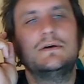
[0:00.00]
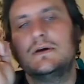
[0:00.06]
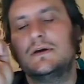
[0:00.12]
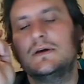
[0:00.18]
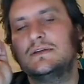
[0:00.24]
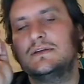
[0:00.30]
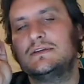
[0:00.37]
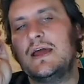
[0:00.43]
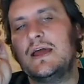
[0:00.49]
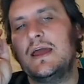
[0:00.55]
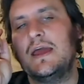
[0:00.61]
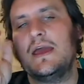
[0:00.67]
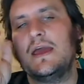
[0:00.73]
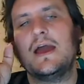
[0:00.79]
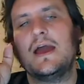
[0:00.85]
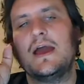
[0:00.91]
and say,
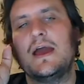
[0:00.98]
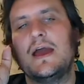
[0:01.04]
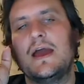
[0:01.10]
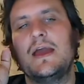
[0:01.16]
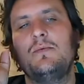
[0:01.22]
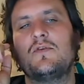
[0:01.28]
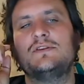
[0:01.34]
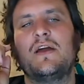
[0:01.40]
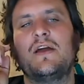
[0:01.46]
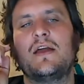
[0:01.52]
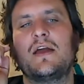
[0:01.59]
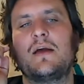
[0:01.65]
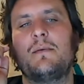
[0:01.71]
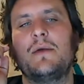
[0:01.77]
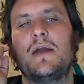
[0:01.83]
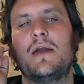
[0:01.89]
hey, we've got this event
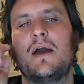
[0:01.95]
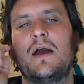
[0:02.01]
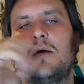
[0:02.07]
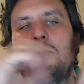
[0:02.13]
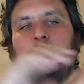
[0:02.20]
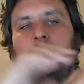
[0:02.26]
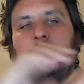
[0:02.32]
coming up.